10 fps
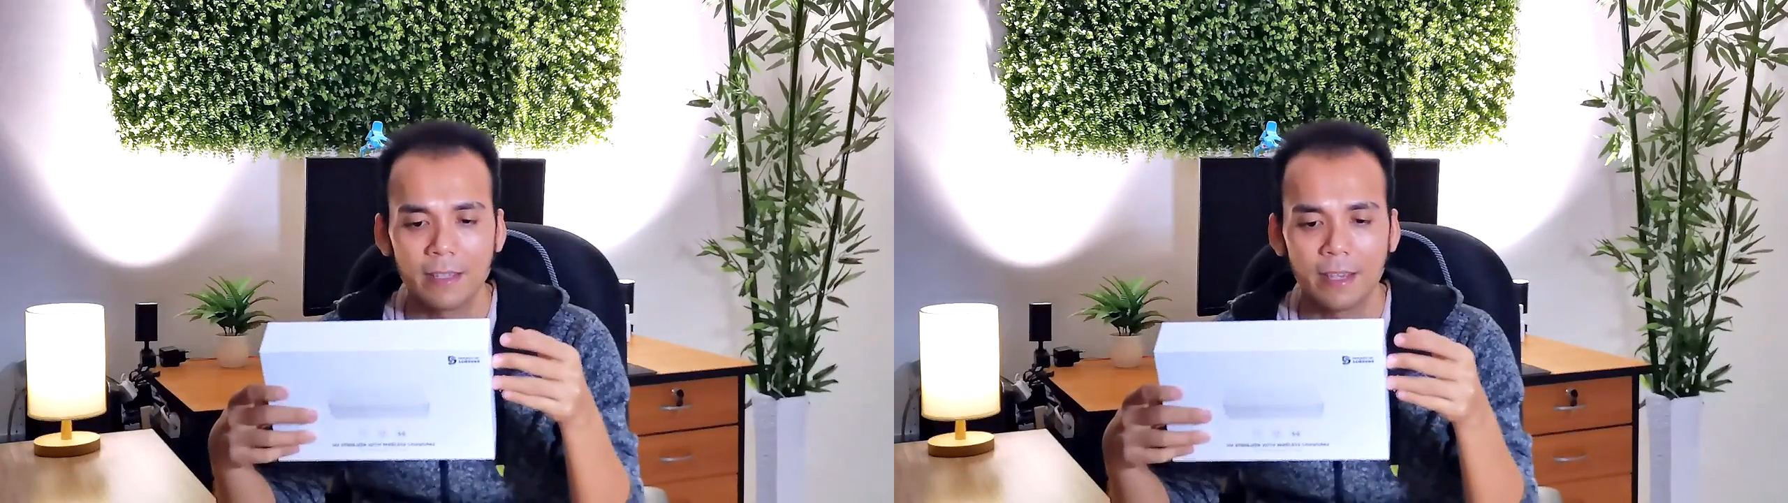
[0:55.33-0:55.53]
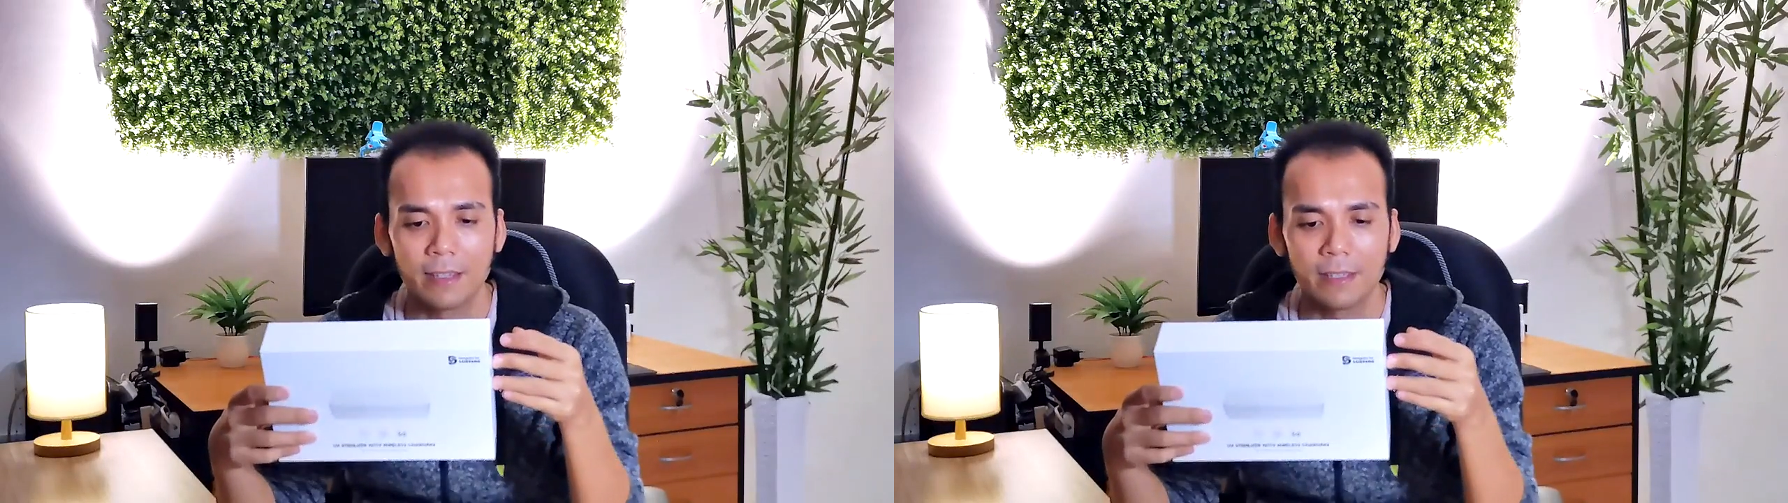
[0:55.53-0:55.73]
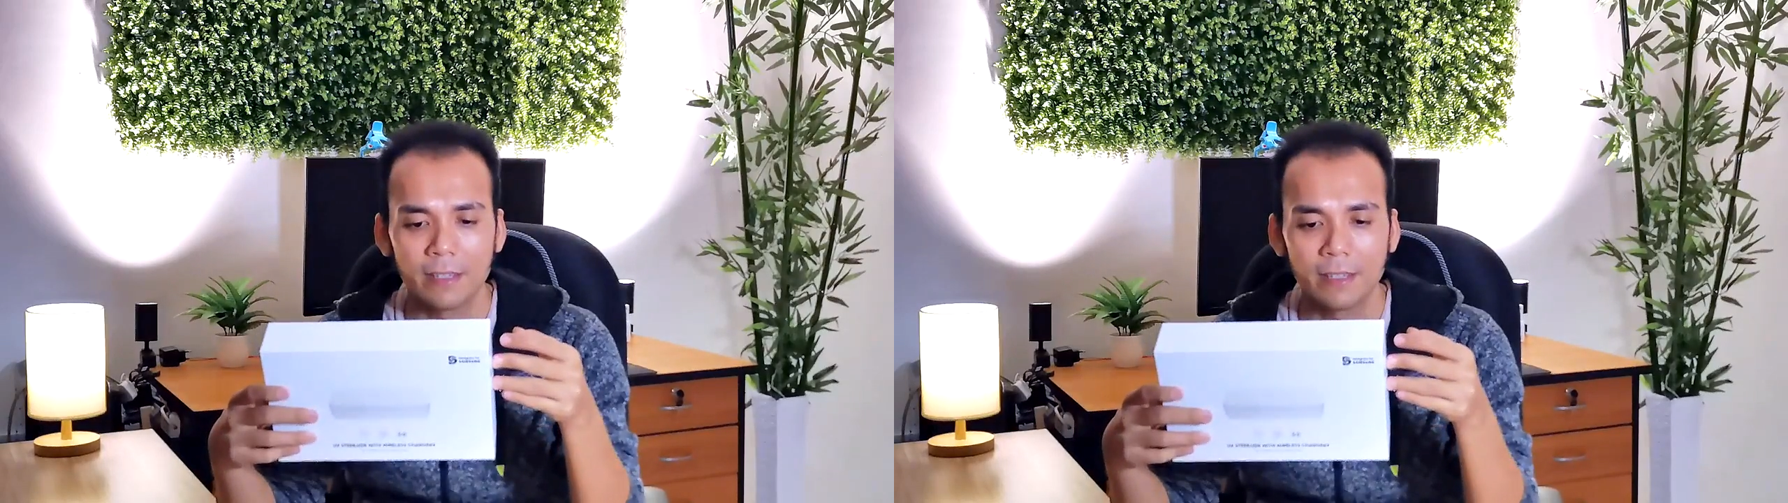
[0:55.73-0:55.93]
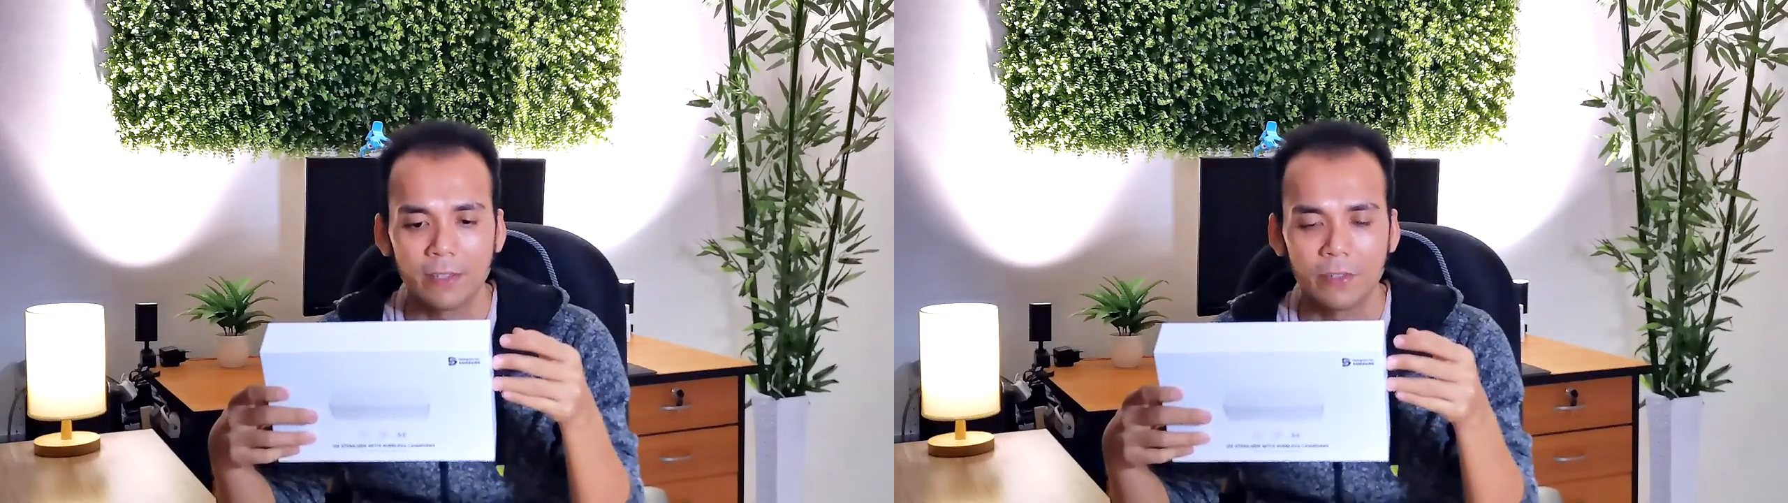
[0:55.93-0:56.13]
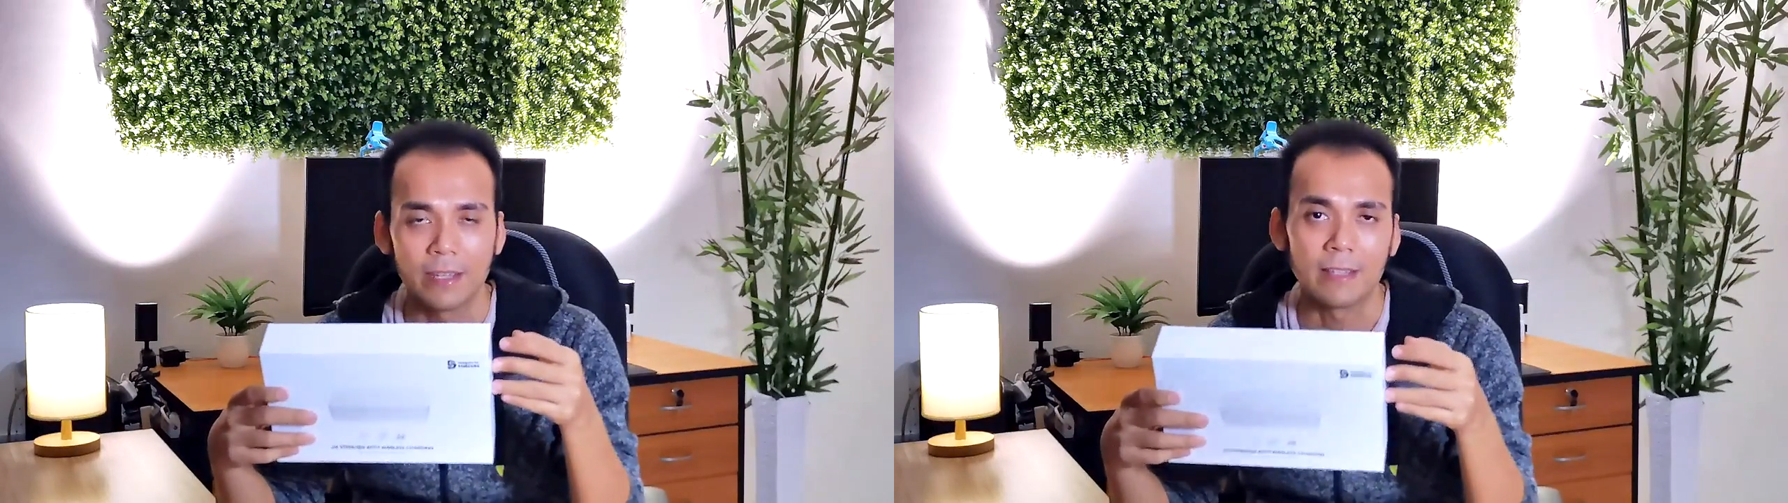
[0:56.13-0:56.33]
can
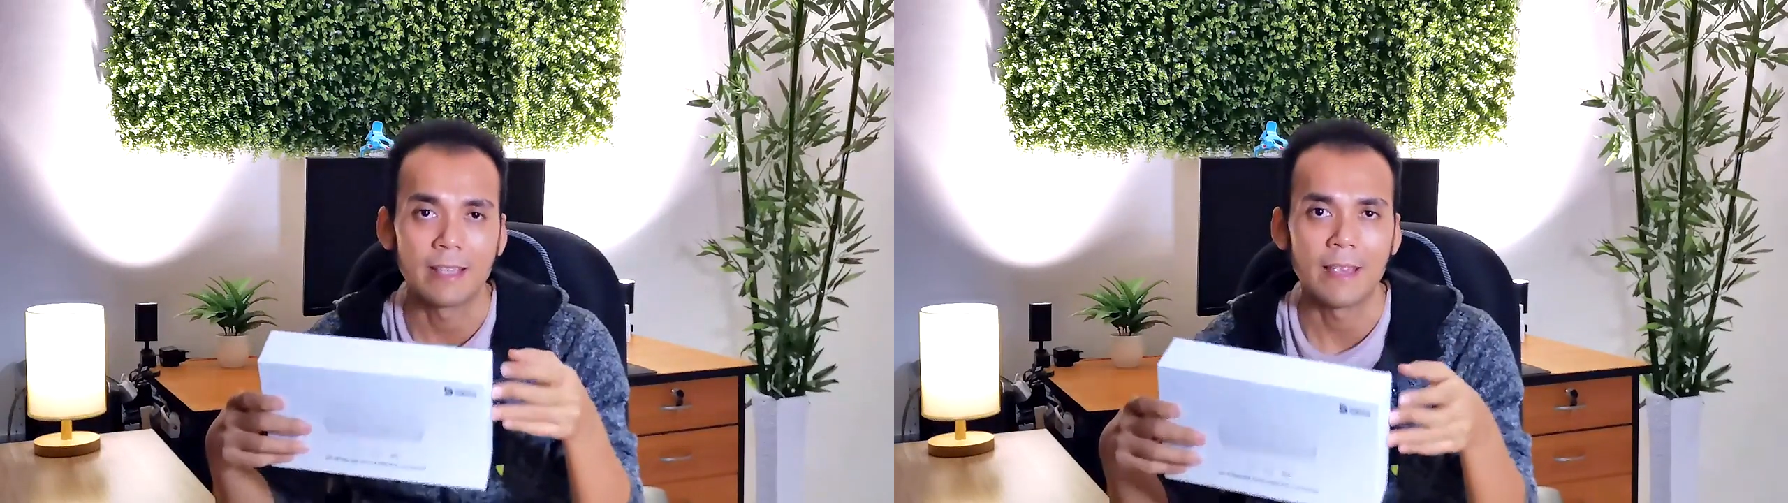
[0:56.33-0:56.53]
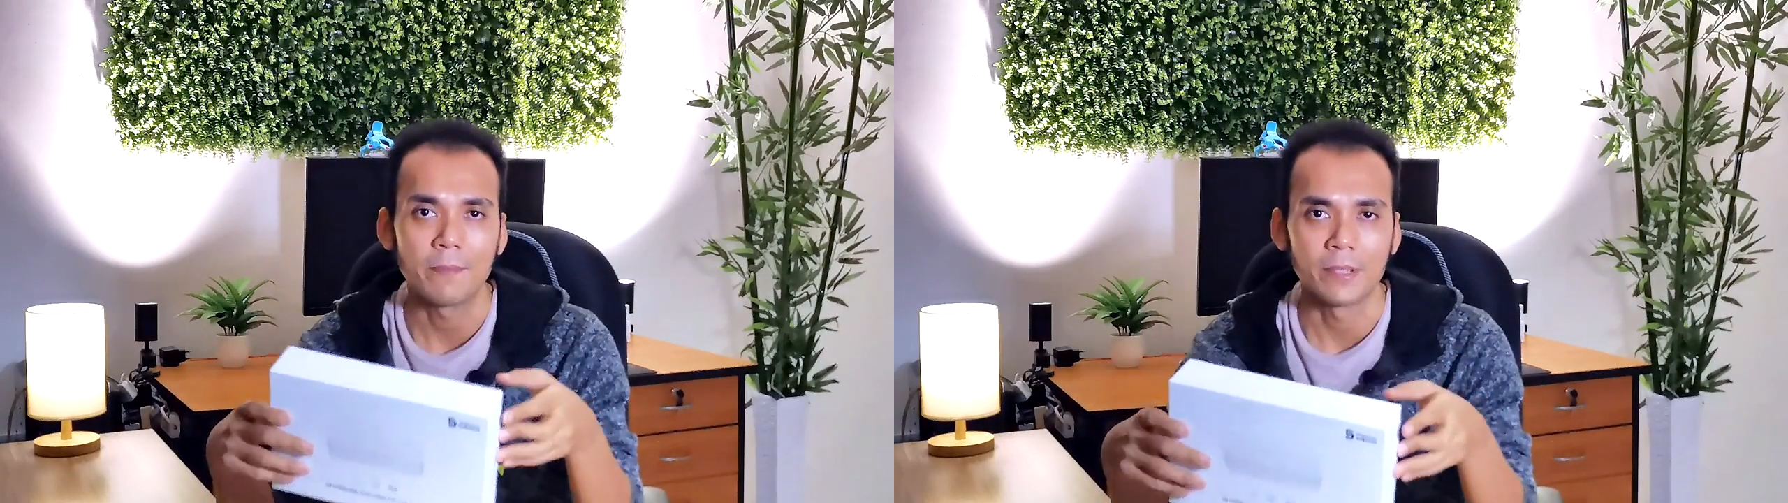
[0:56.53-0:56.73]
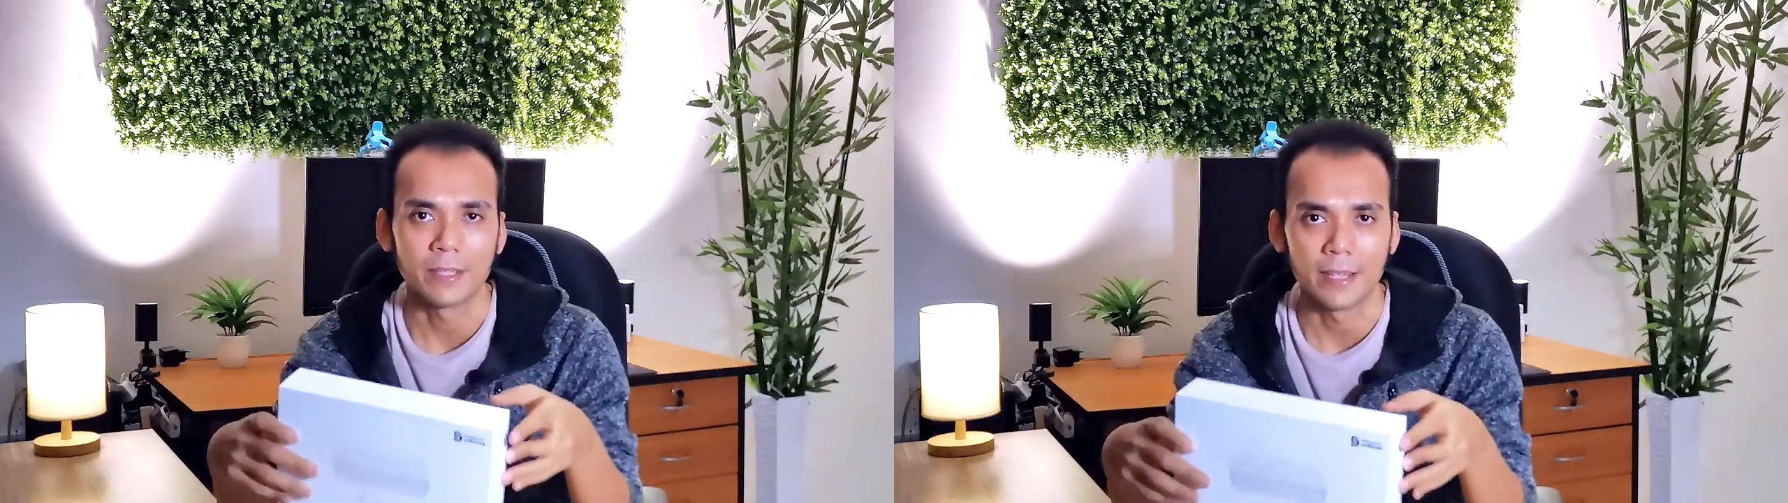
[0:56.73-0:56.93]
kill 99%